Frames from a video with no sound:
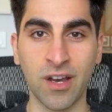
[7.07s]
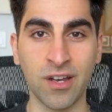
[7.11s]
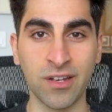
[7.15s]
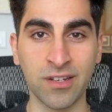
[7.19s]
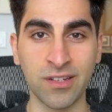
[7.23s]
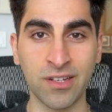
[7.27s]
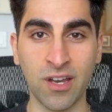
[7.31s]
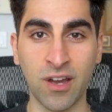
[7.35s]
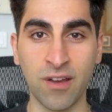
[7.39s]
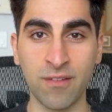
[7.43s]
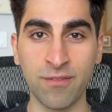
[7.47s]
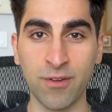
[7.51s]

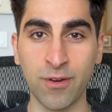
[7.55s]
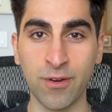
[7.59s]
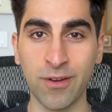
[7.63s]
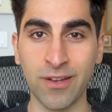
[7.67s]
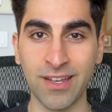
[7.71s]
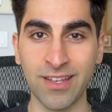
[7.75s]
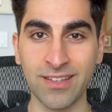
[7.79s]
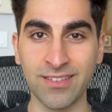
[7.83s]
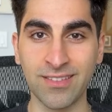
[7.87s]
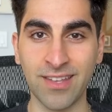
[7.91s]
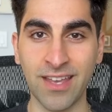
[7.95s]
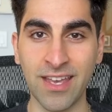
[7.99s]

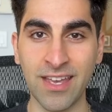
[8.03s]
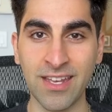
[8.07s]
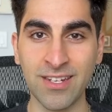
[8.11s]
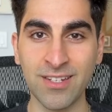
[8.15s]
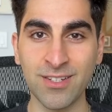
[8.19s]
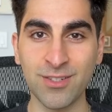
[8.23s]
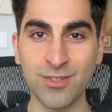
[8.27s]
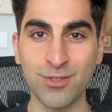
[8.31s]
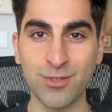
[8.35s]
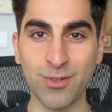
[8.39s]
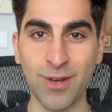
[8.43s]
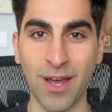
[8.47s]
uncovering his
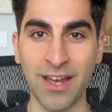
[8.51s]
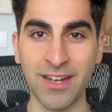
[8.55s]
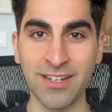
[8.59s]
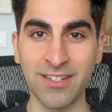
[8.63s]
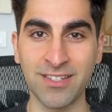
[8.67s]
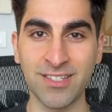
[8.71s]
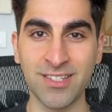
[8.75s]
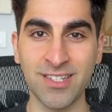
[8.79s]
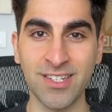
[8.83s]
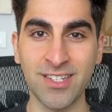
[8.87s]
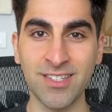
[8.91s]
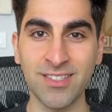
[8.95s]
hidden
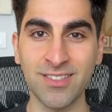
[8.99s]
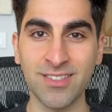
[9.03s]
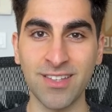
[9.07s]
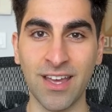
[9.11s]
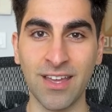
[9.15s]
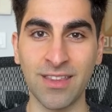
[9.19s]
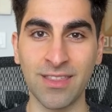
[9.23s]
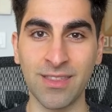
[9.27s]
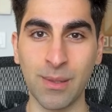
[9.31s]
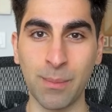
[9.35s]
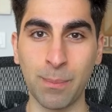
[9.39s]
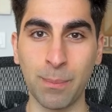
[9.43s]
strategies
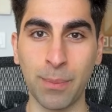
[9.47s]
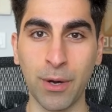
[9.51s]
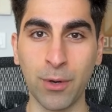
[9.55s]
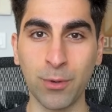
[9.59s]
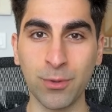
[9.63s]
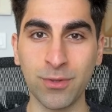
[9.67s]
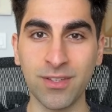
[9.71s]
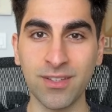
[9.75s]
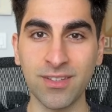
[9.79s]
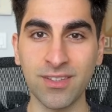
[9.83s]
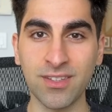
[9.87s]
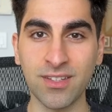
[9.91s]
and the
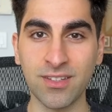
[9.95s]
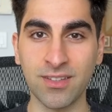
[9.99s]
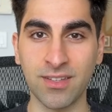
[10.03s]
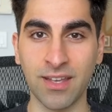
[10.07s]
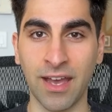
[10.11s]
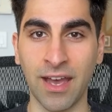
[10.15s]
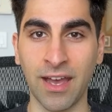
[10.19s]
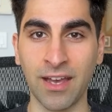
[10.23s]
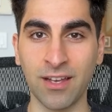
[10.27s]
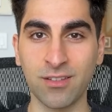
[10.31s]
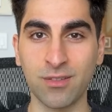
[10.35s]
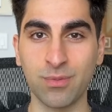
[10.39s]
potent
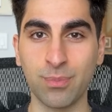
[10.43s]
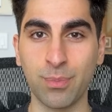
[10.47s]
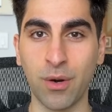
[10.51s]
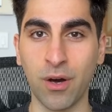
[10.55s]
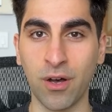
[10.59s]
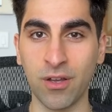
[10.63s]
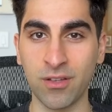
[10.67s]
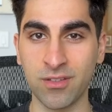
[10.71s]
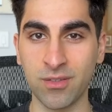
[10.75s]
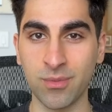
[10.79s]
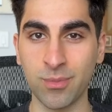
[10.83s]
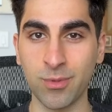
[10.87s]
attacks
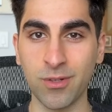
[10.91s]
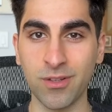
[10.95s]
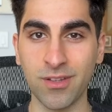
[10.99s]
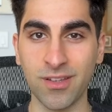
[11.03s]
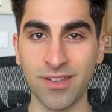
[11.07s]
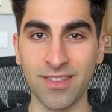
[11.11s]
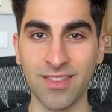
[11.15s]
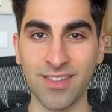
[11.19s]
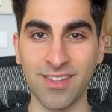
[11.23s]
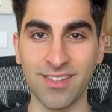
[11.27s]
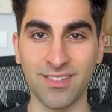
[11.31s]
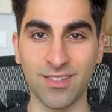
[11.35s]
possible
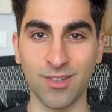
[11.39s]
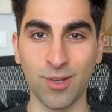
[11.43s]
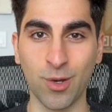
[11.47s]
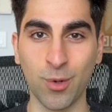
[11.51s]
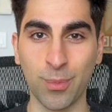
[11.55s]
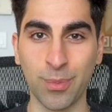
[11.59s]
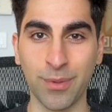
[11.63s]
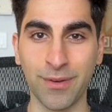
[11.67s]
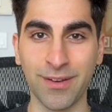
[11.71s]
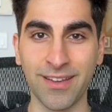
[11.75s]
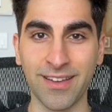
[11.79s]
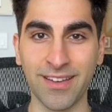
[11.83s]
in this
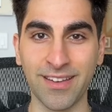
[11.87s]
opening.